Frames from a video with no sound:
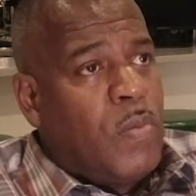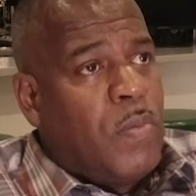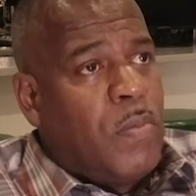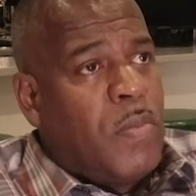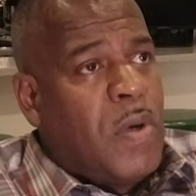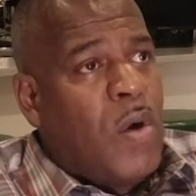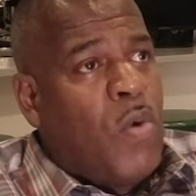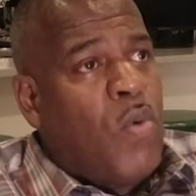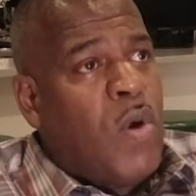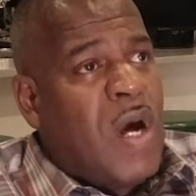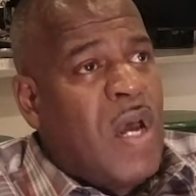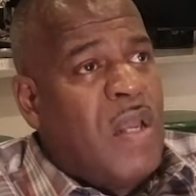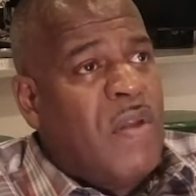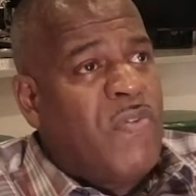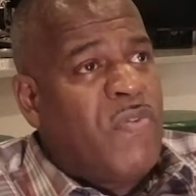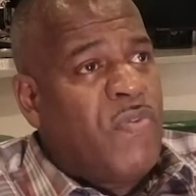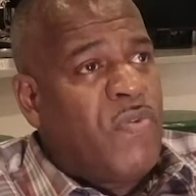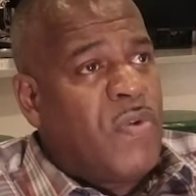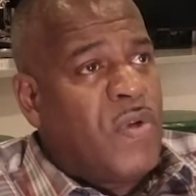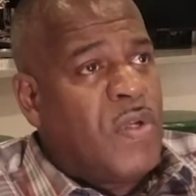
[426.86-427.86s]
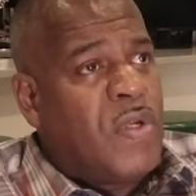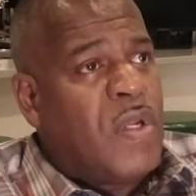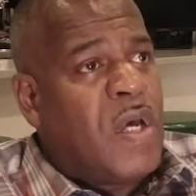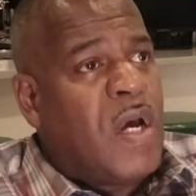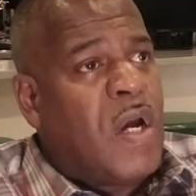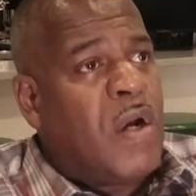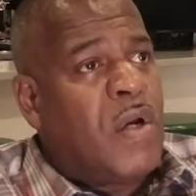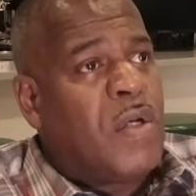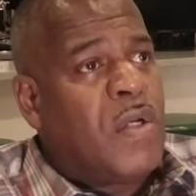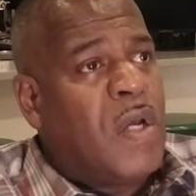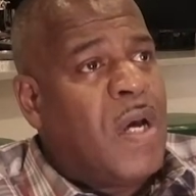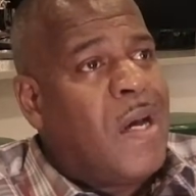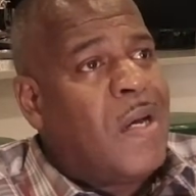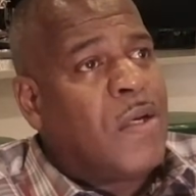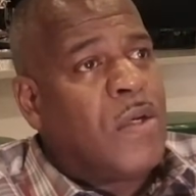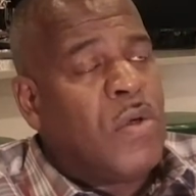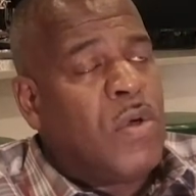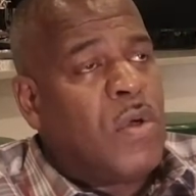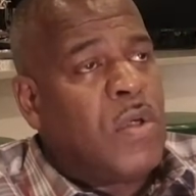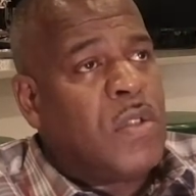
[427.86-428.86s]
My wife and I are
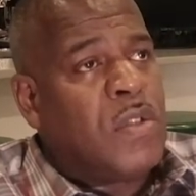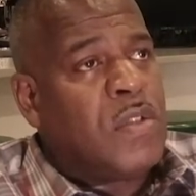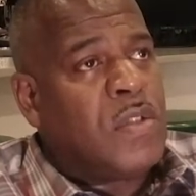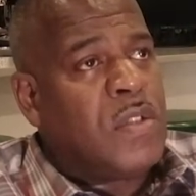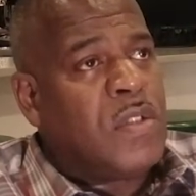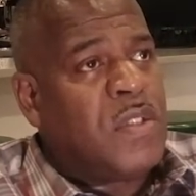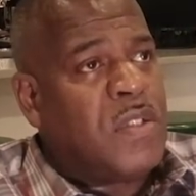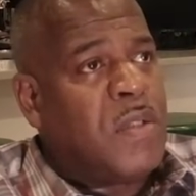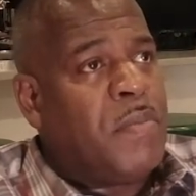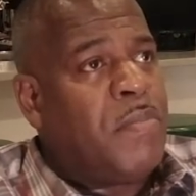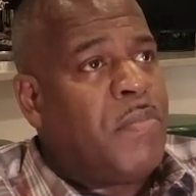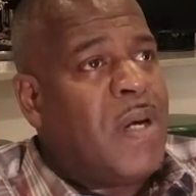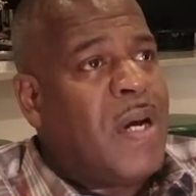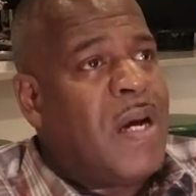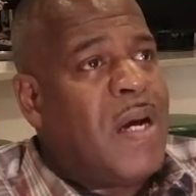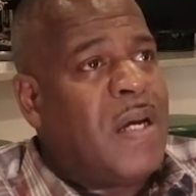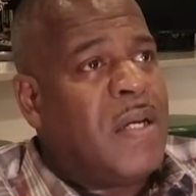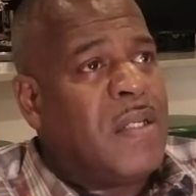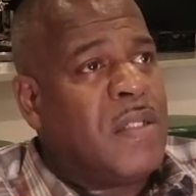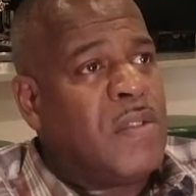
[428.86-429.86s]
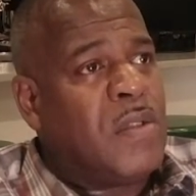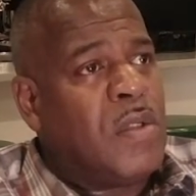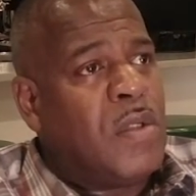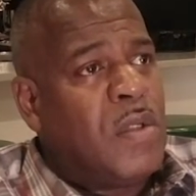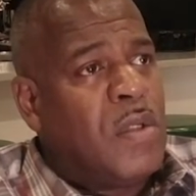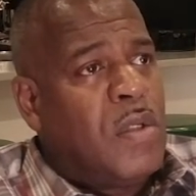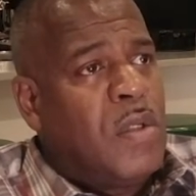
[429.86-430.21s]
not going to sit by and